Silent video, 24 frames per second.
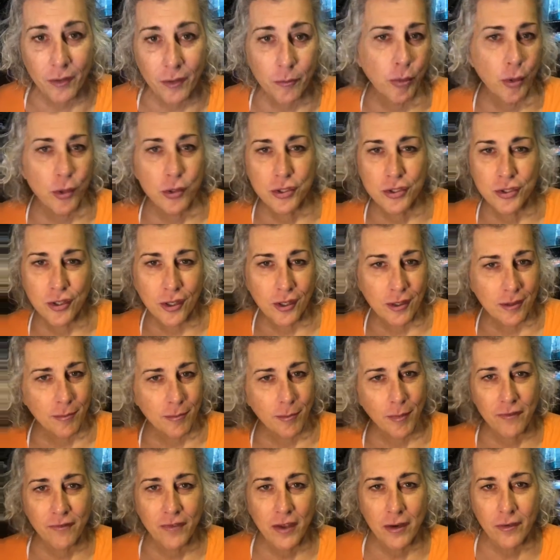Bruce Dern,
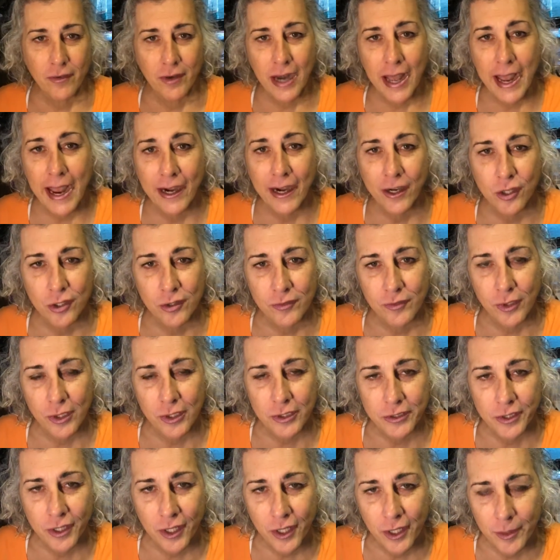my favorite actor of all
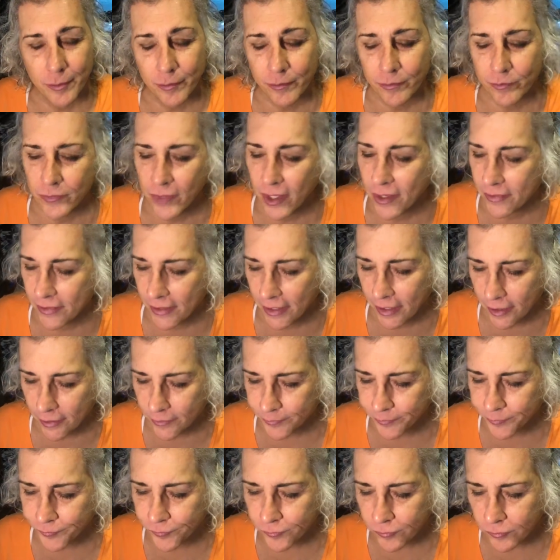time, I think.
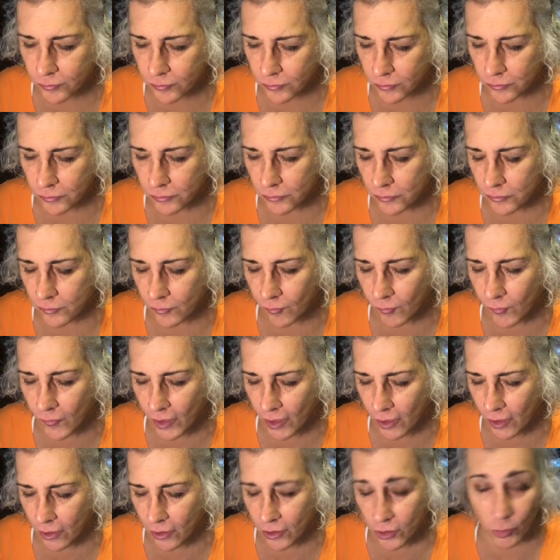
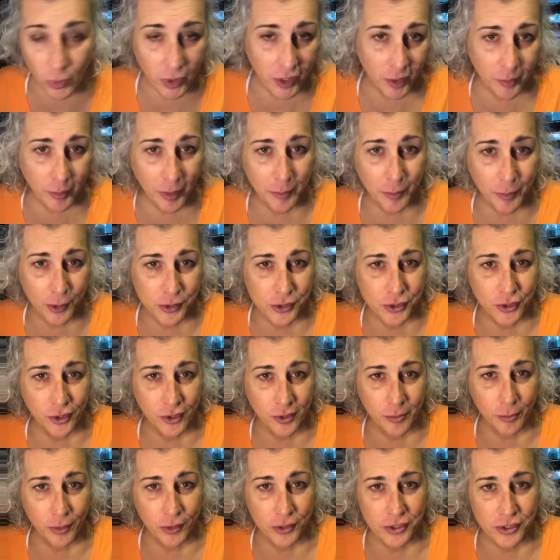You want to hear my Bruce
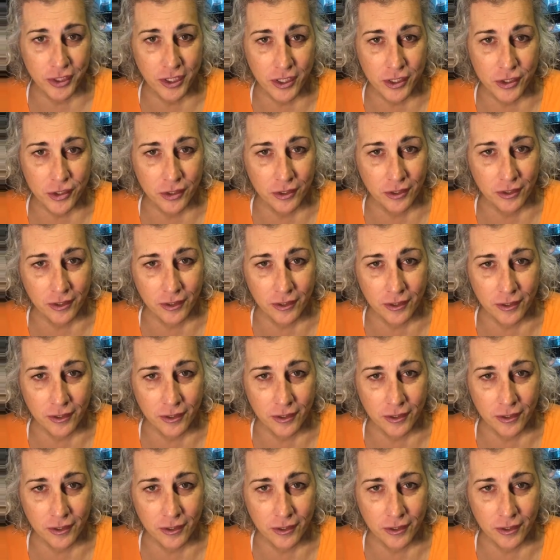Dern impersonation?